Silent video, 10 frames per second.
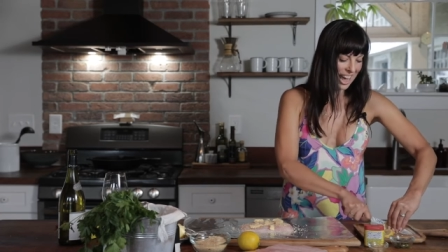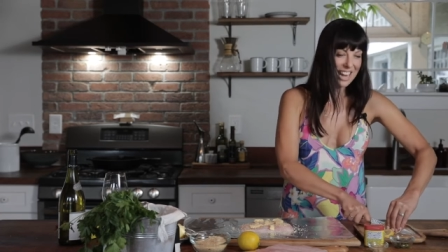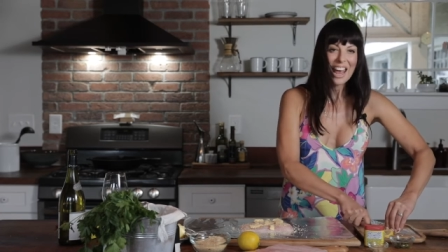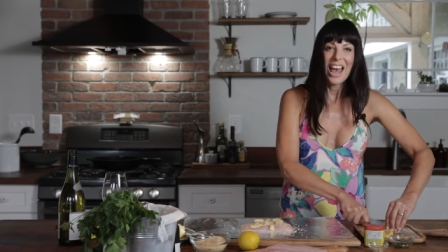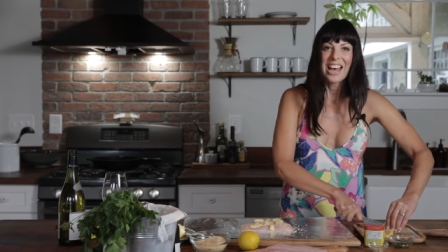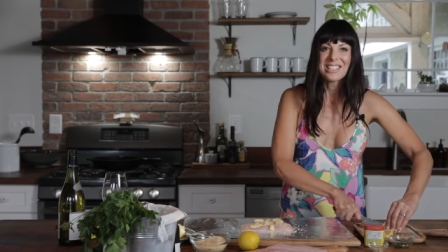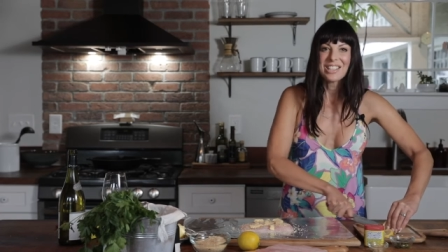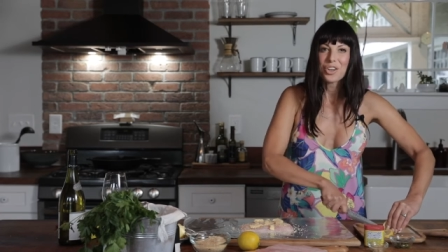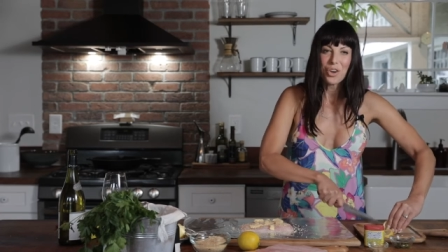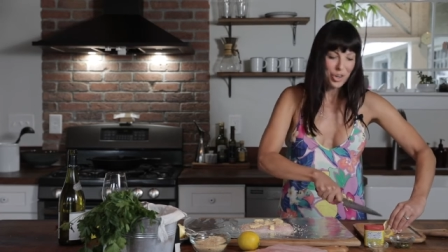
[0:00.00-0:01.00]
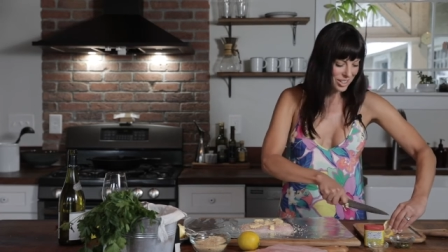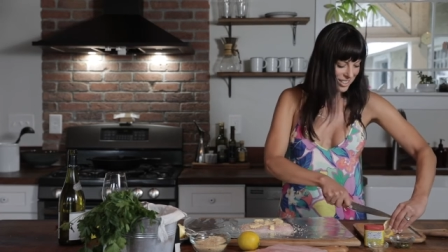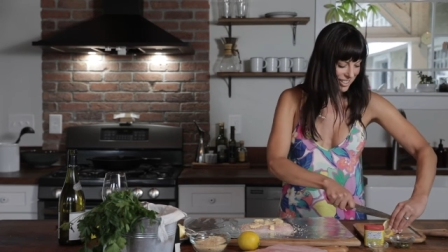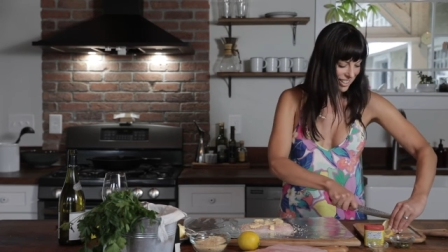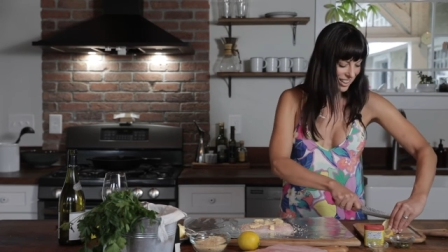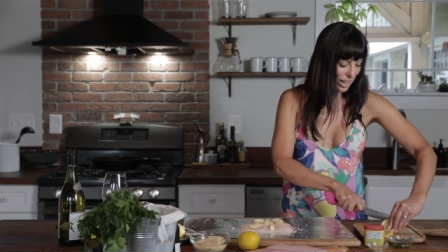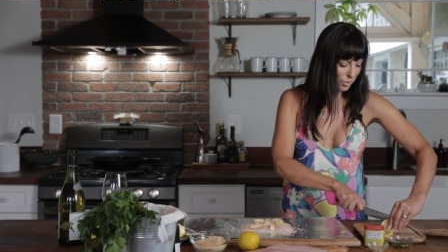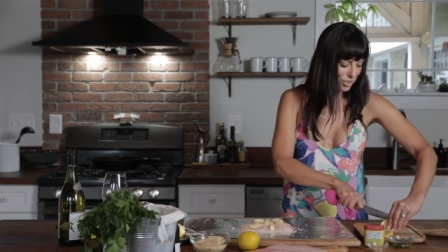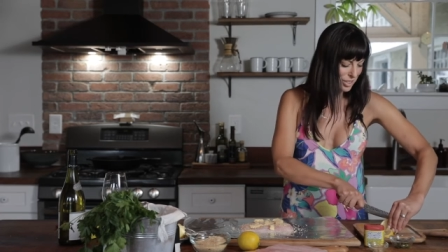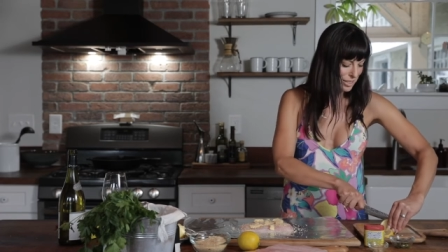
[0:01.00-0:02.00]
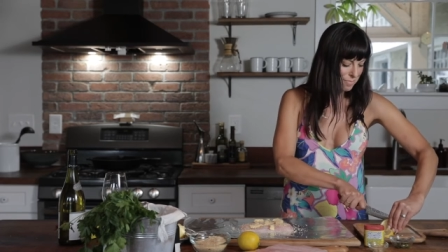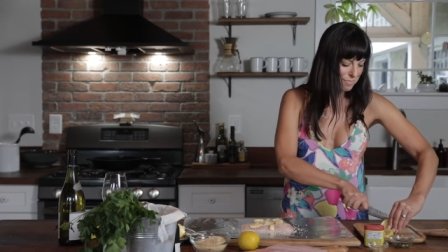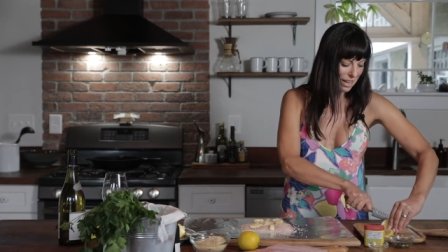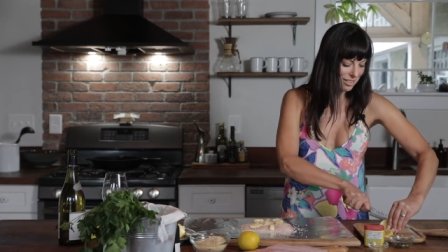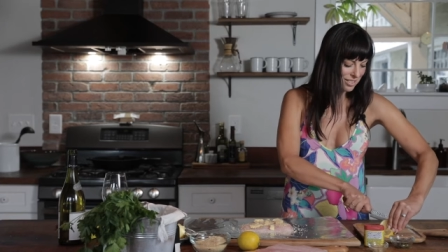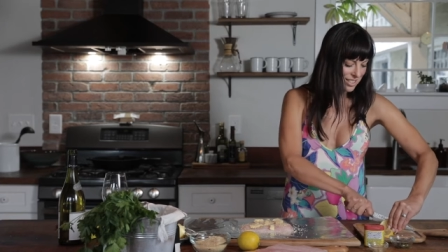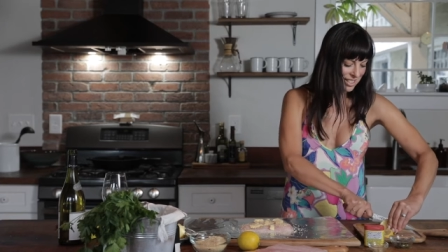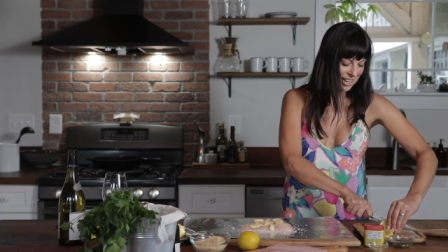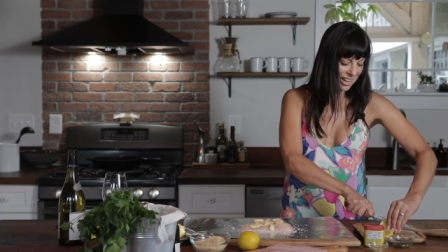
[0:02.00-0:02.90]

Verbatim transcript: And as it cooks, they will just melt